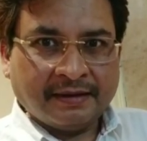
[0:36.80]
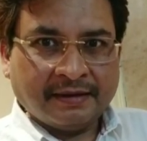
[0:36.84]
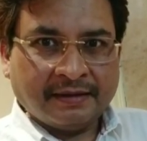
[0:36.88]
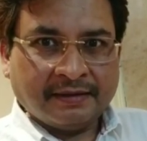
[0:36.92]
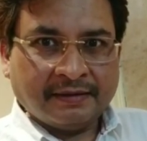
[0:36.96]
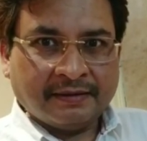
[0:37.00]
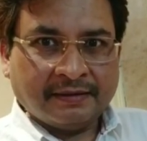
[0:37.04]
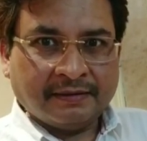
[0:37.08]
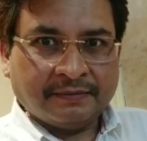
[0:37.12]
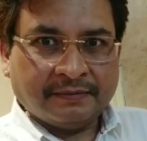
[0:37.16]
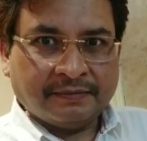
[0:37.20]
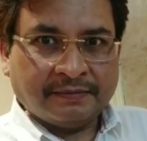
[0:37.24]

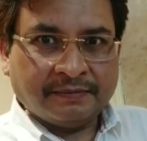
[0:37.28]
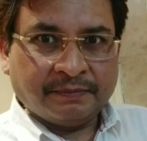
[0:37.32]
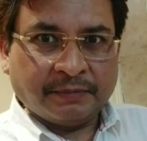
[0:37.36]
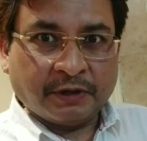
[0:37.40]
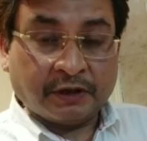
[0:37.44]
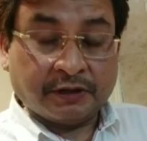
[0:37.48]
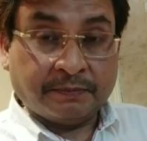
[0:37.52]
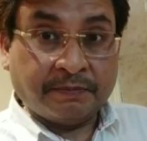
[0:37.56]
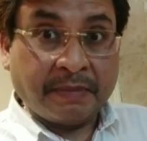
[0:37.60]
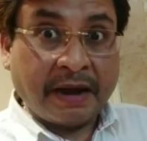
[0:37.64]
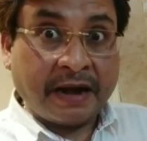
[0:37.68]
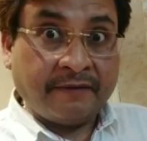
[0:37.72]

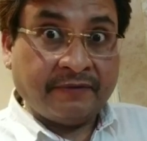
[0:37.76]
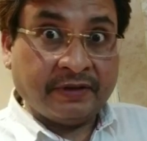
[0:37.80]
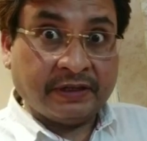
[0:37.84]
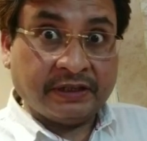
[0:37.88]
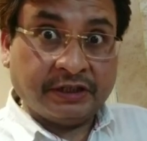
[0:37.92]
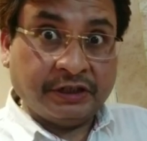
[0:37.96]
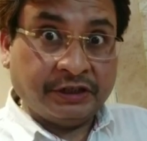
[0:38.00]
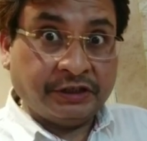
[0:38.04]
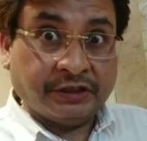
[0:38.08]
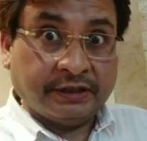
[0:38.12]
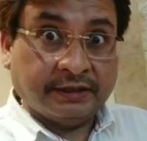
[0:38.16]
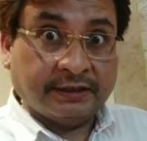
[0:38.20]
because
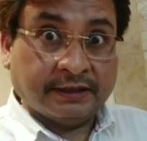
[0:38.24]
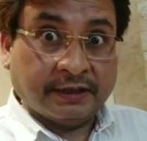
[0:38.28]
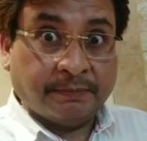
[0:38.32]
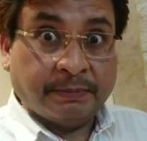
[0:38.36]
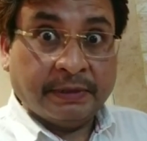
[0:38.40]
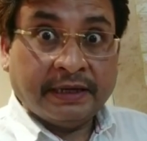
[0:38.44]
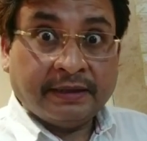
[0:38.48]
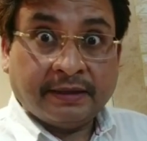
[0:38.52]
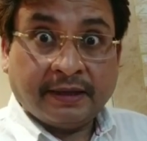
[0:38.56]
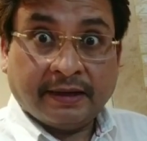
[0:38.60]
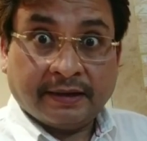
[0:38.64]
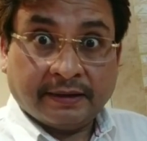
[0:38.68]
manifestation is a
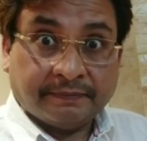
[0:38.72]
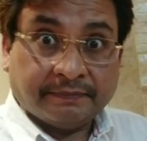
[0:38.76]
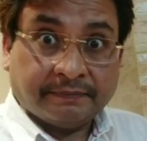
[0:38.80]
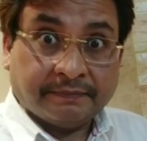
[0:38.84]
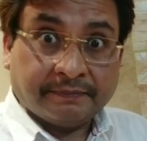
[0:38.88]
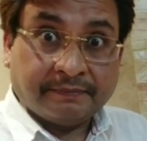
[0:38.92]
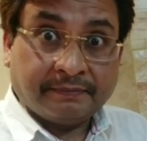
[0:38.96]
big thing.